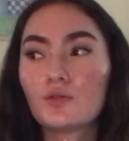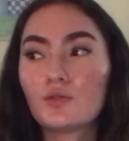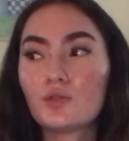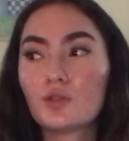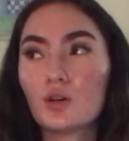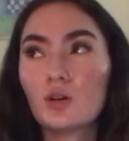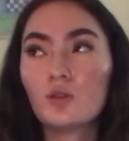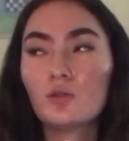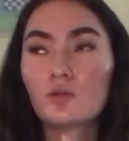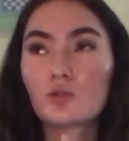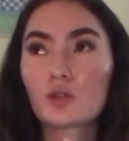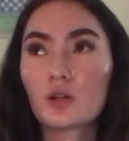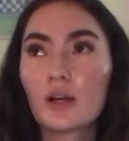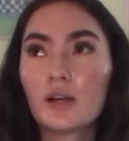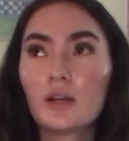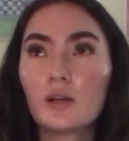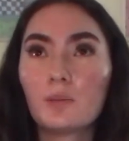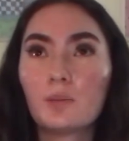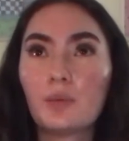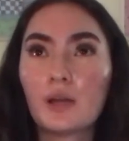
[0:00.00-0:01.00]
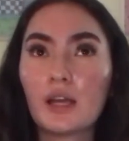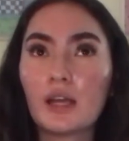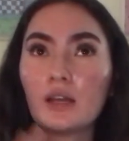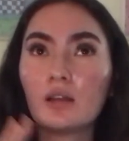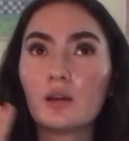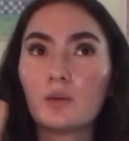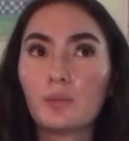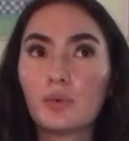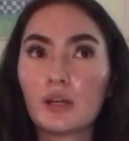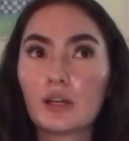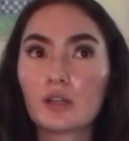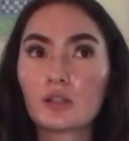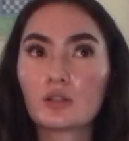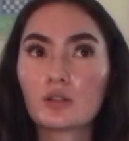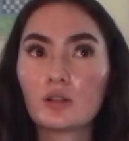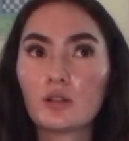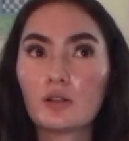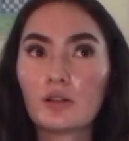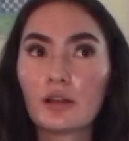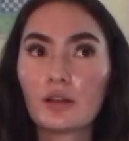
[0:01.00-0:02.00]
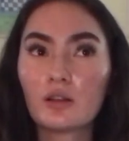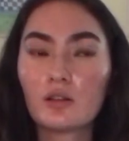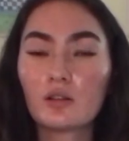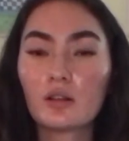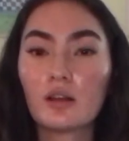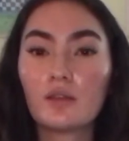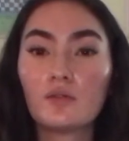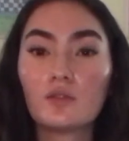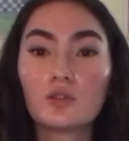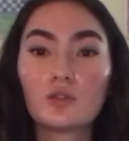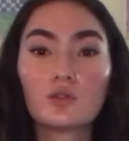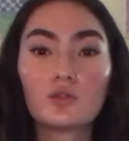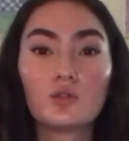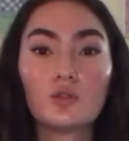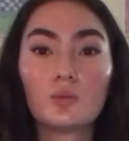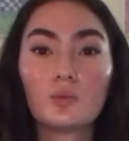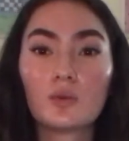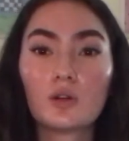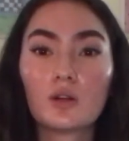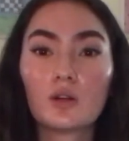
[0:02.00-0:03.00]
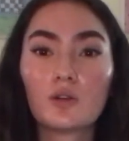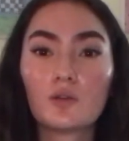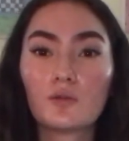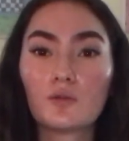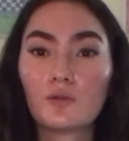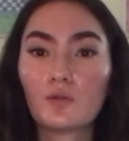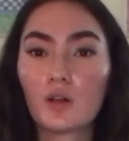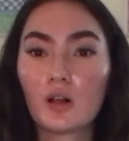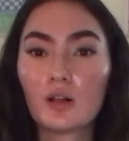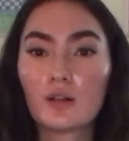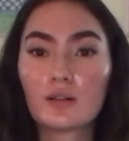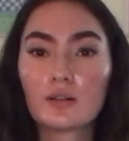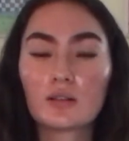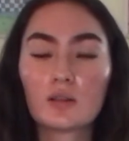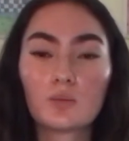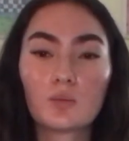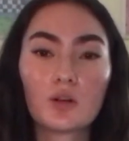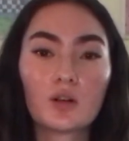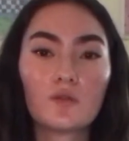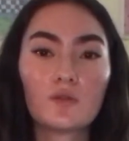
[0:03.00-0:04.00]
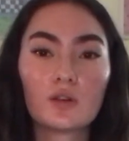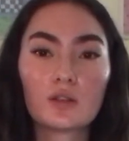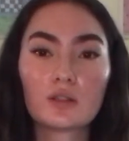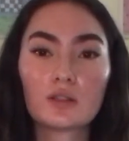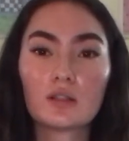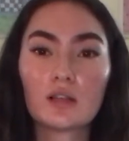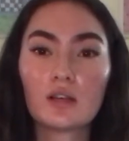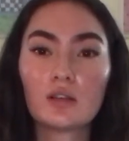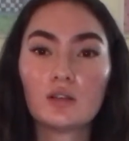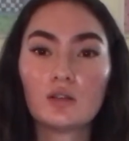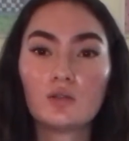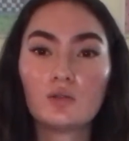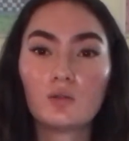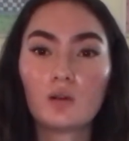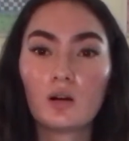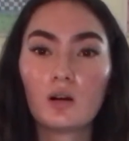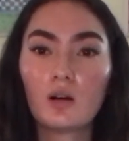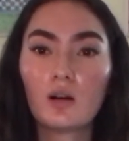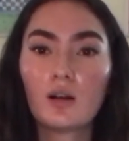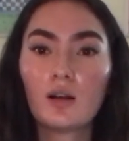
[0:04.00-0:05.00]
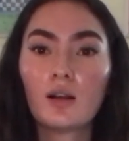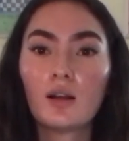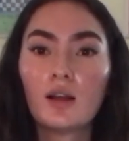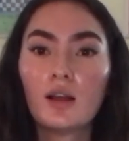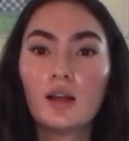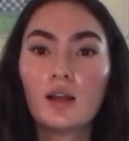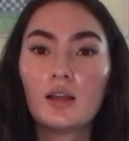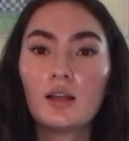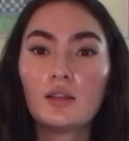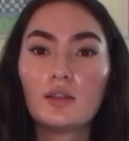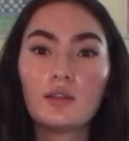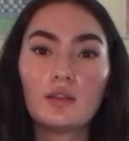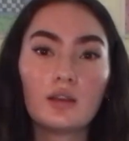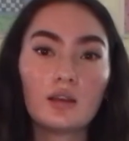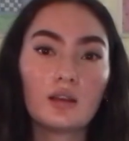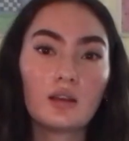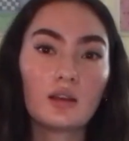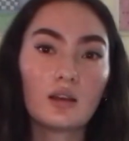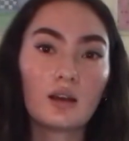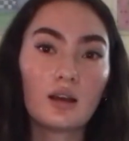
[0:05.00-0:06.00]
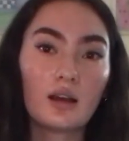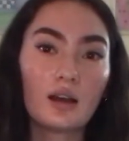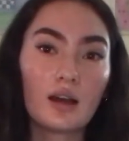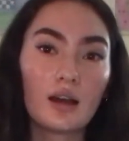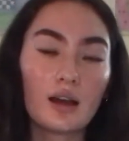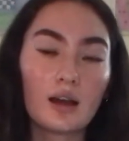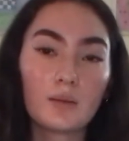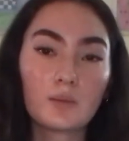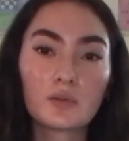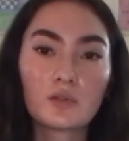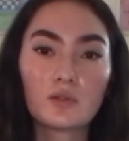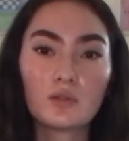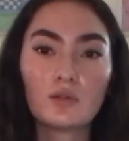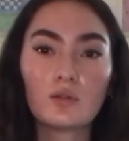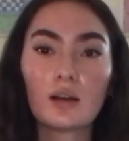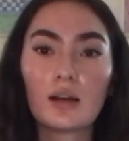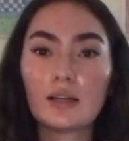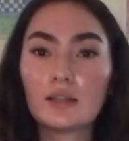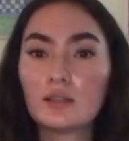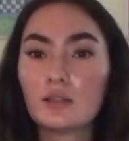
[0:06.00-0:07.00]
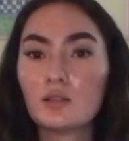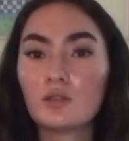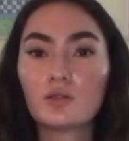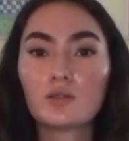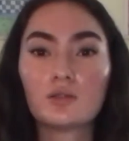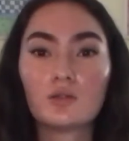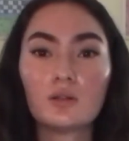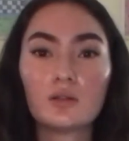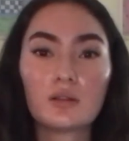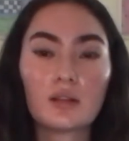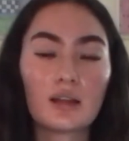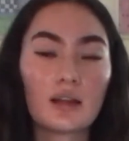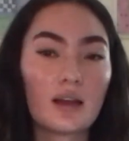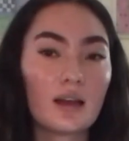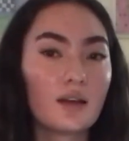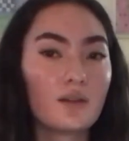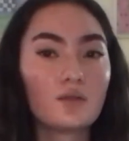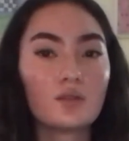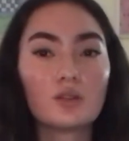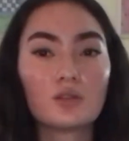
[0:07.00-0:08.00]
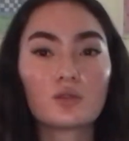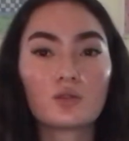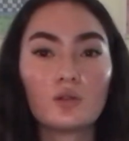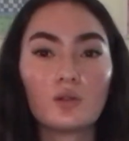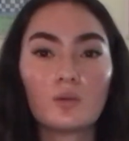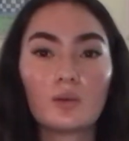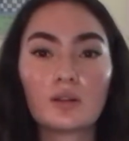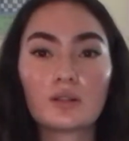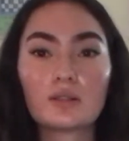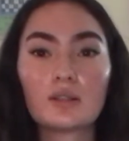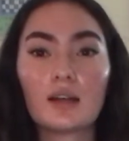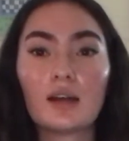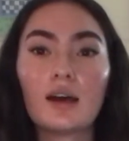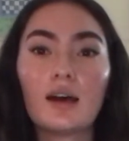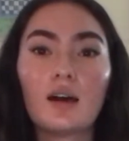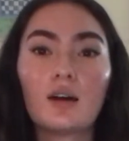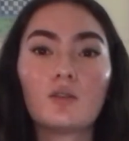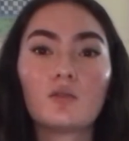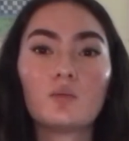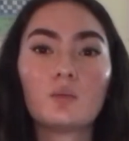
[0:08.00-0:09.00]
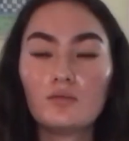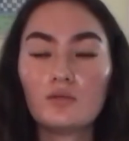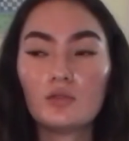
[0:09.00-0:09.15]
Don't try to paint a picture that your life is super flawless and perfect and that you are the absolute ideal student that every school wants to have.